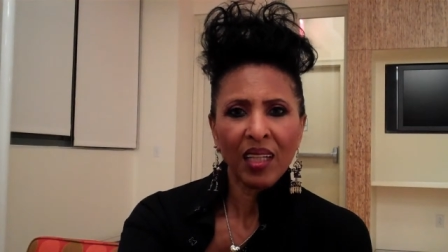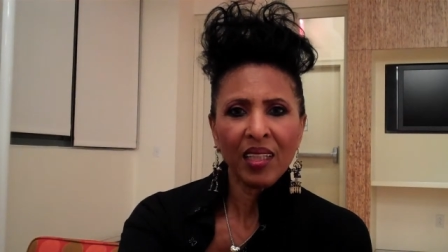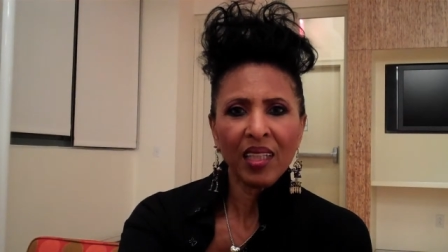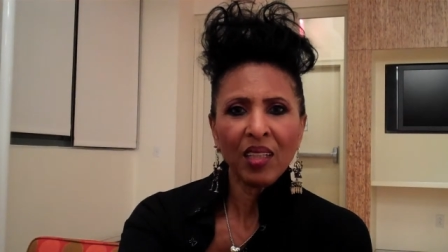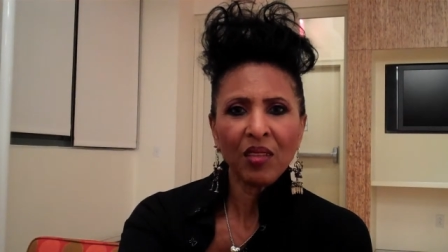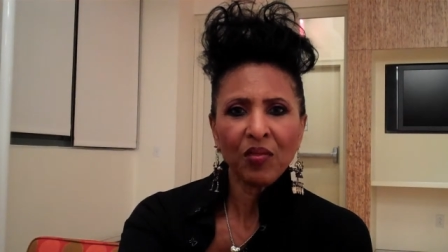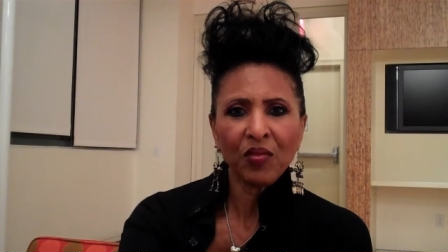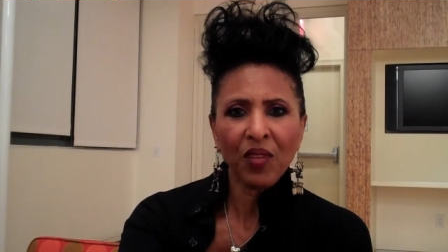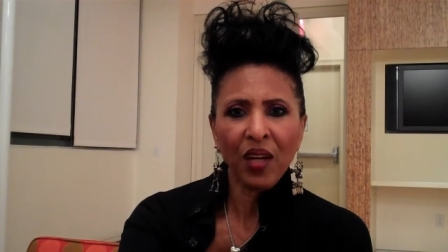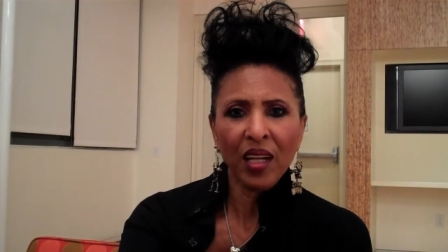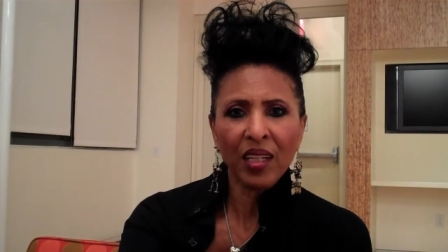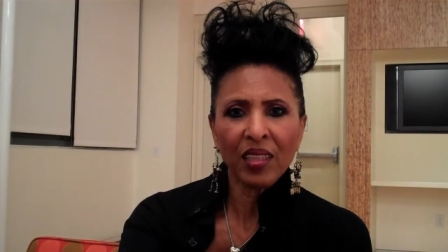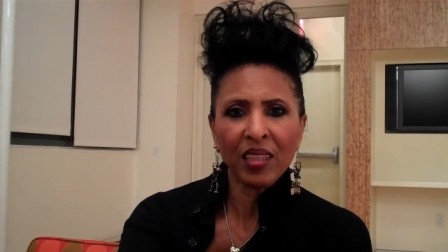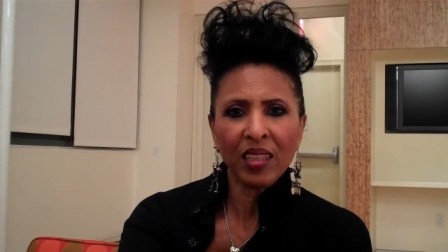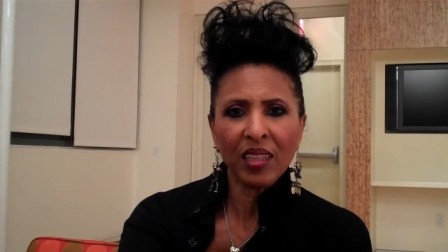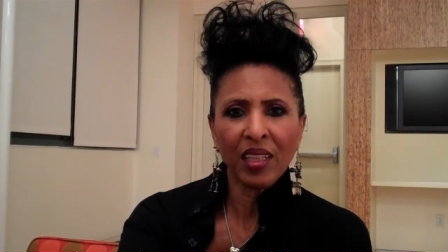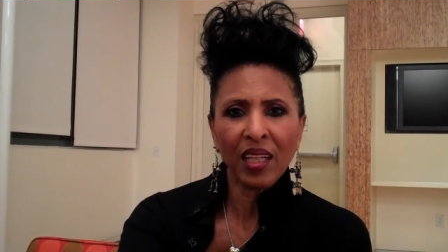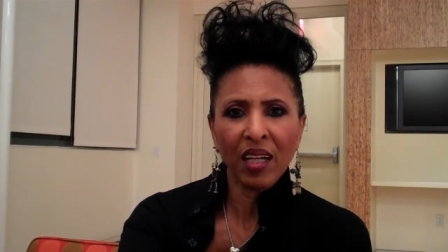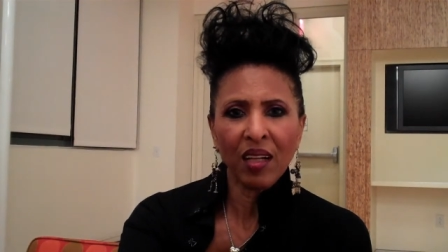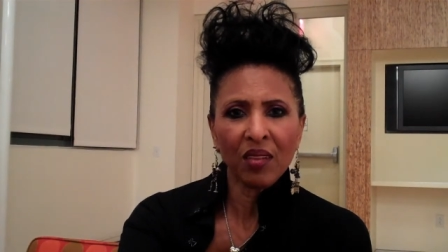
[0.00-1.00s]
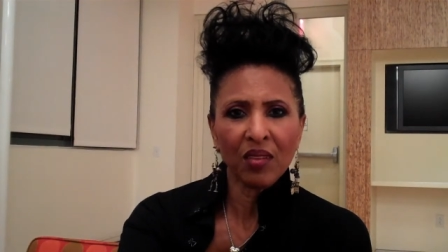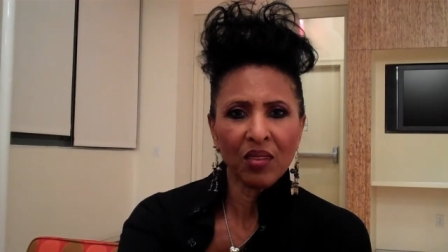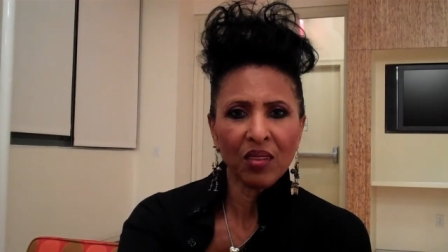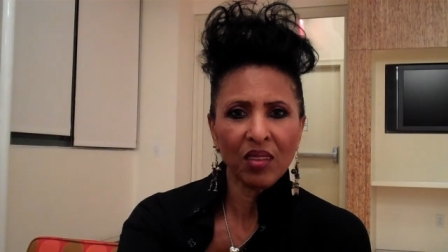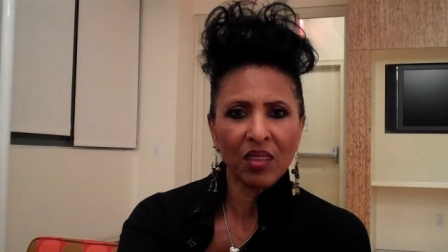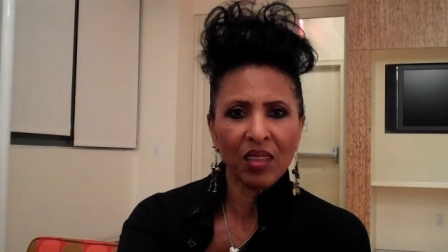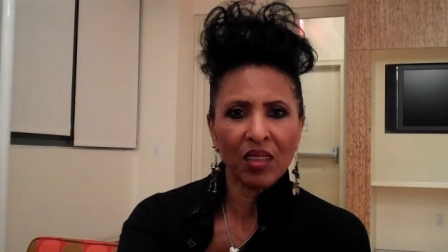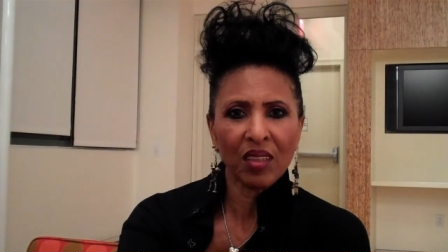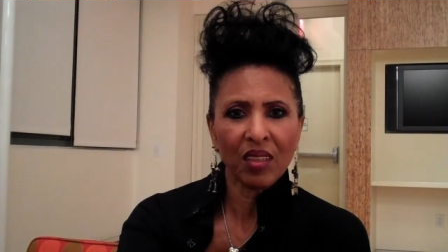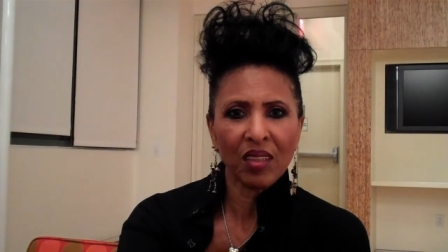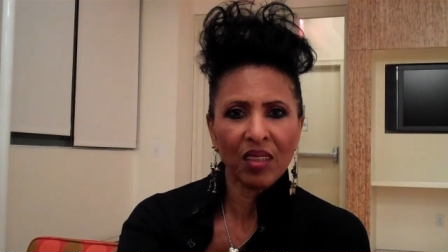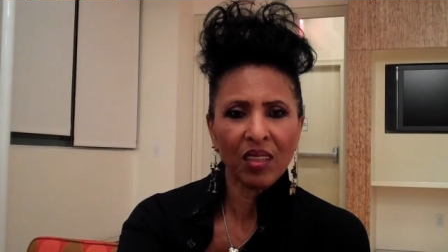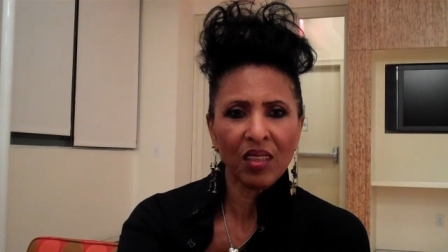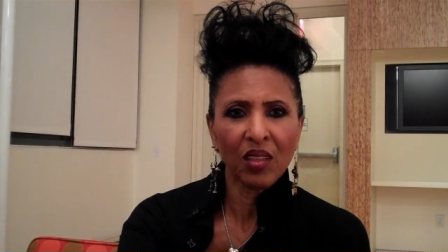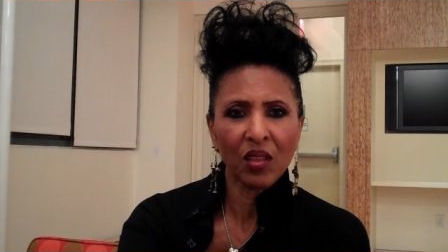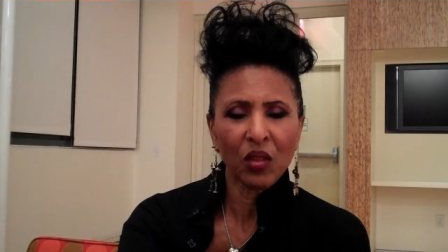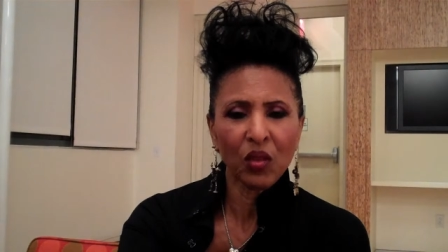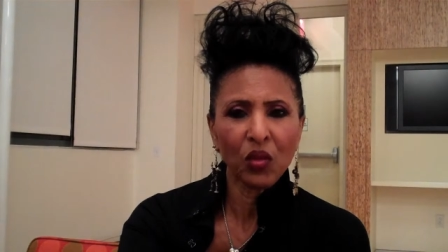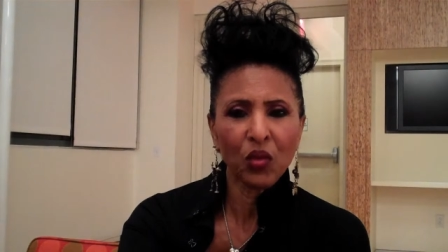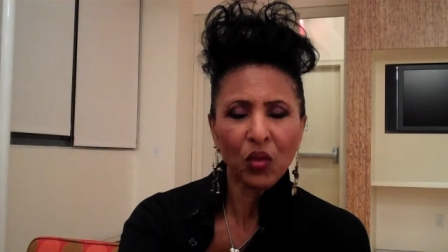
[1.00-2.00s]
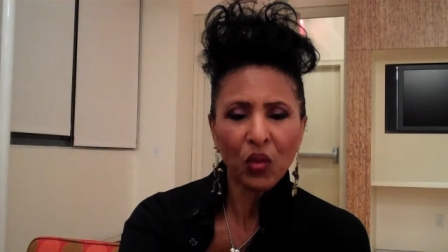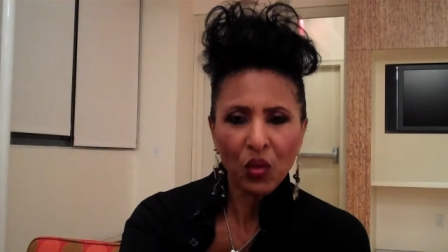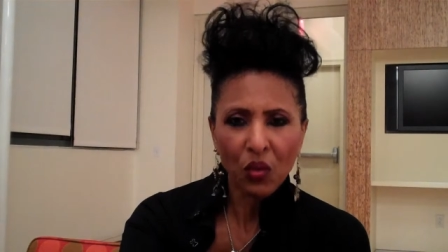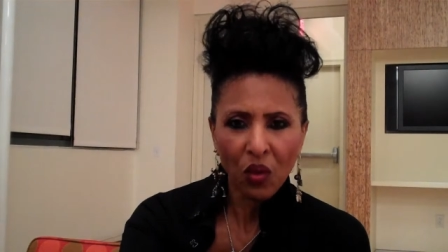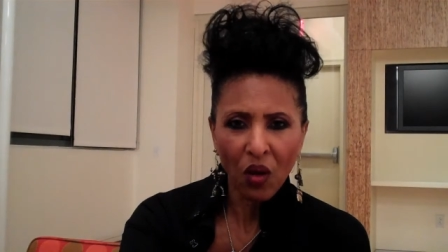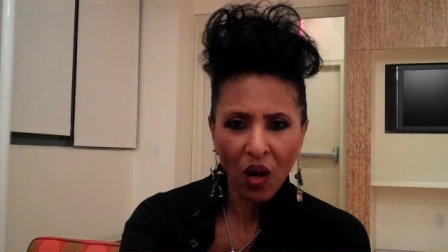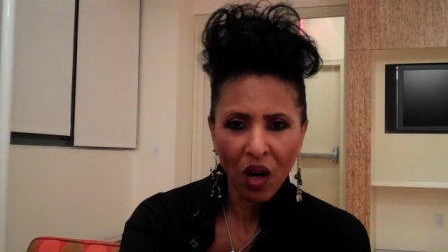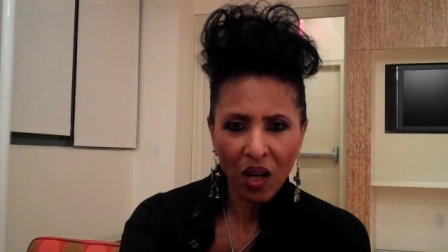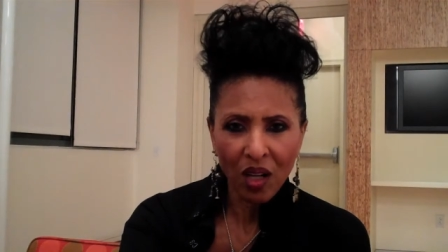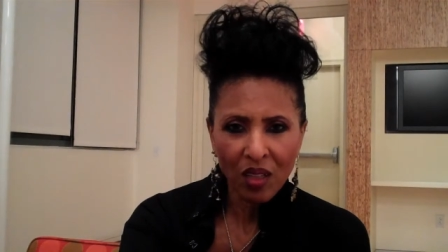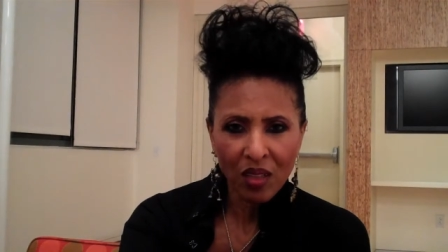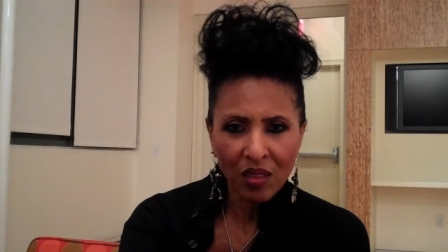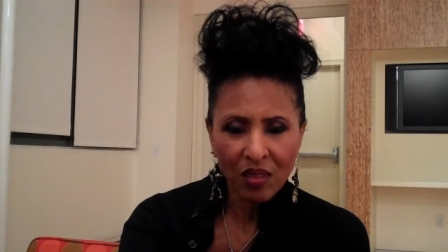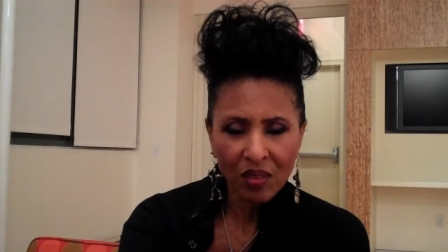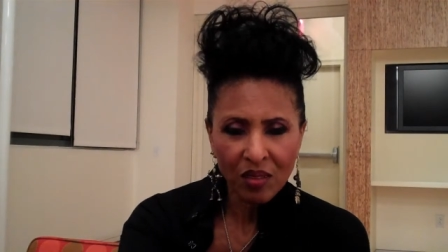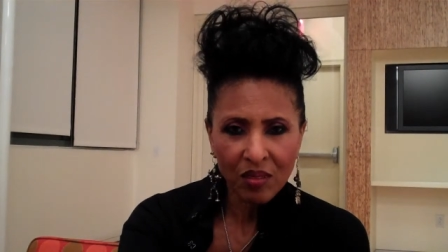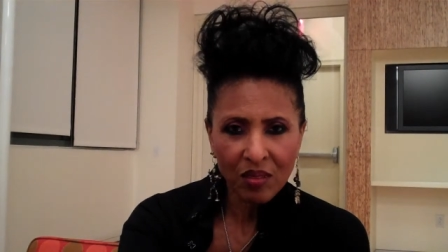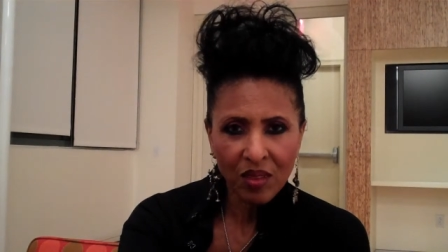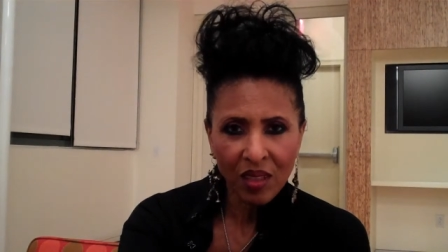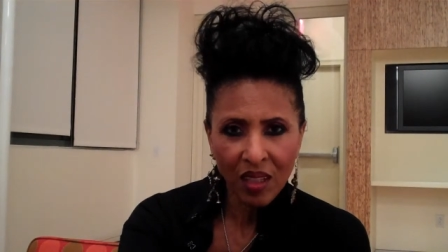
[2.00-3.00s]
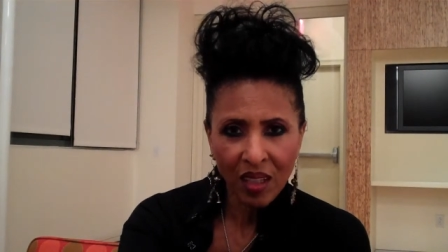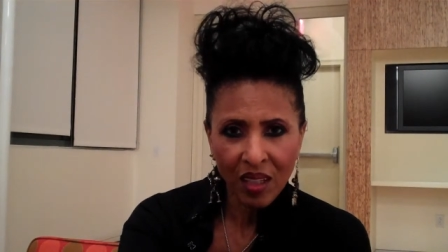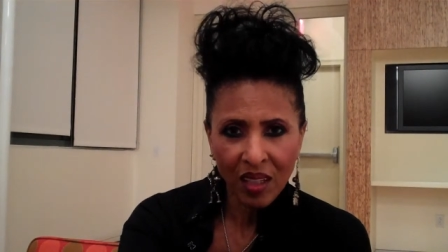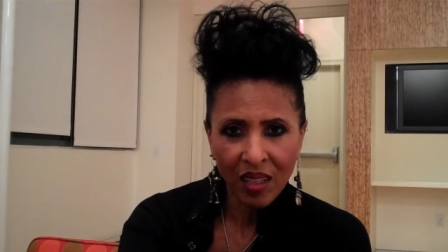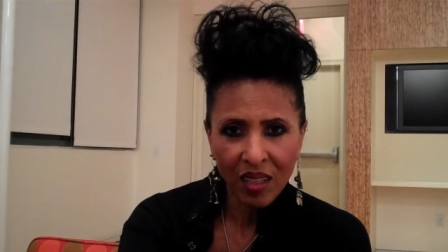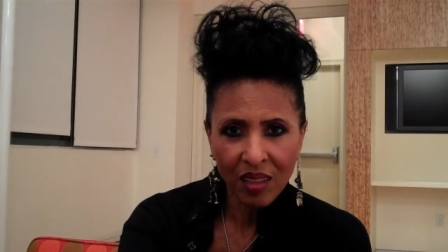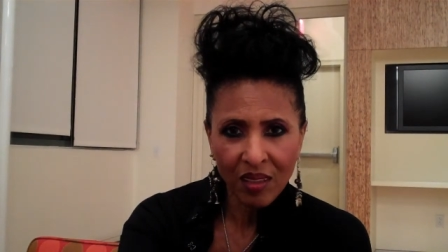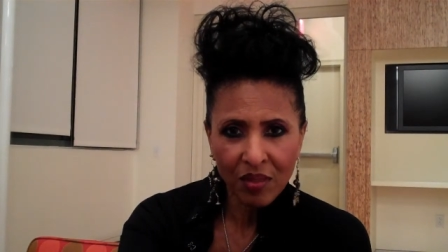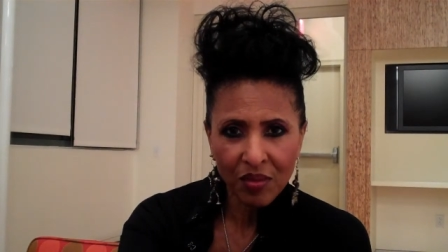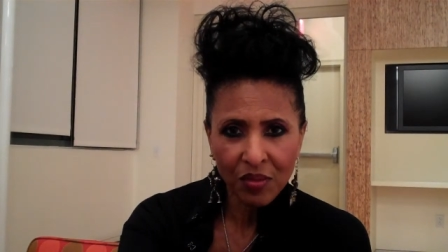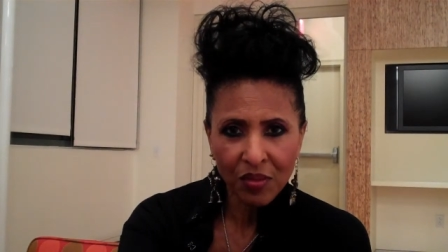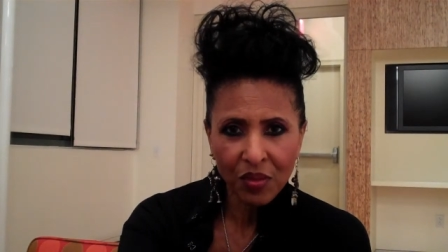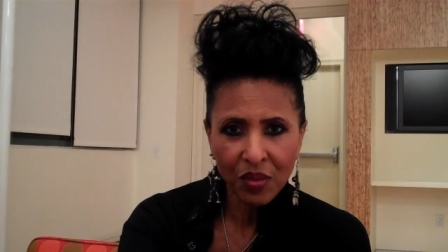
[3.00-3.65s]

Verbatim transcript: I think finding out, you know, who you are uh,